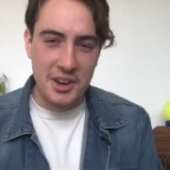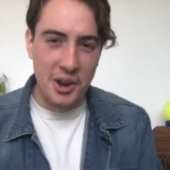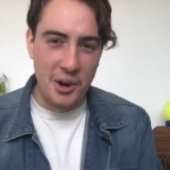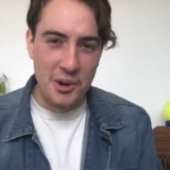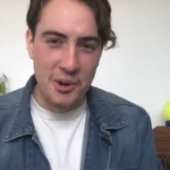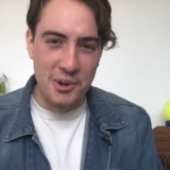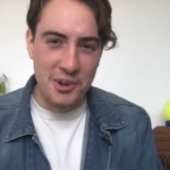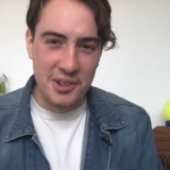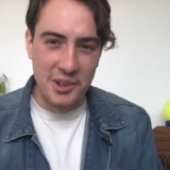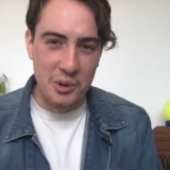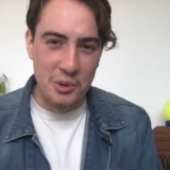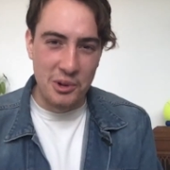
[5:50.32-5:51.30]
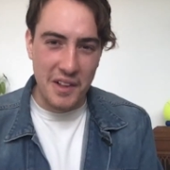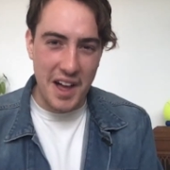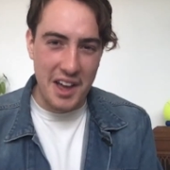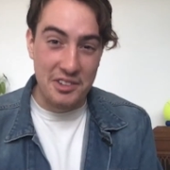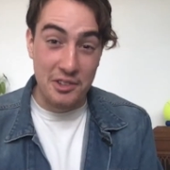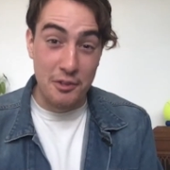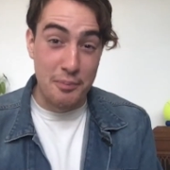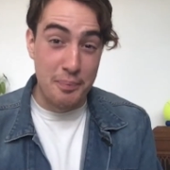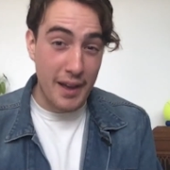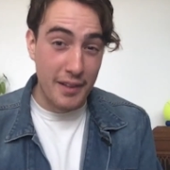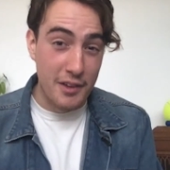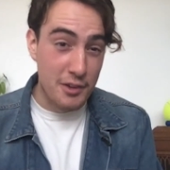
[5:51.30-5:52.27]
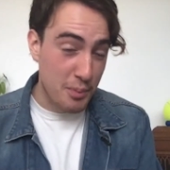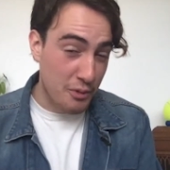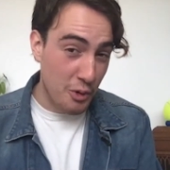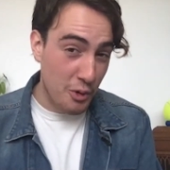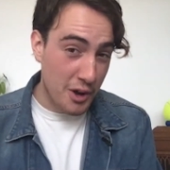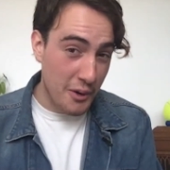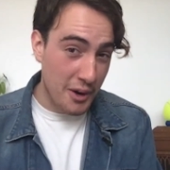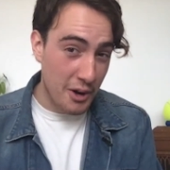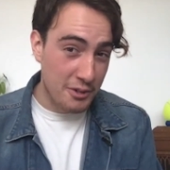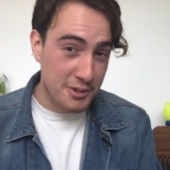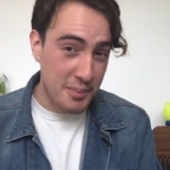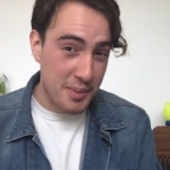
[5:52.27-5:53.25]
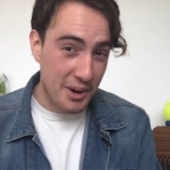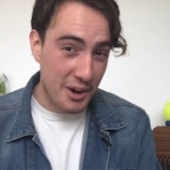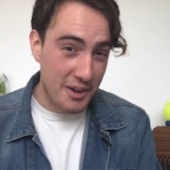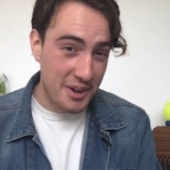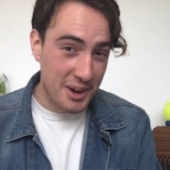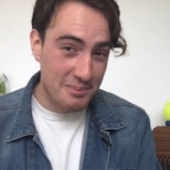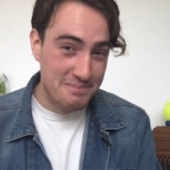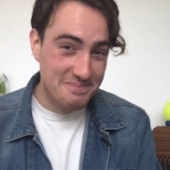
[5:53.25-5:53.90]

no little glasses of Bailey's before going off to bed either.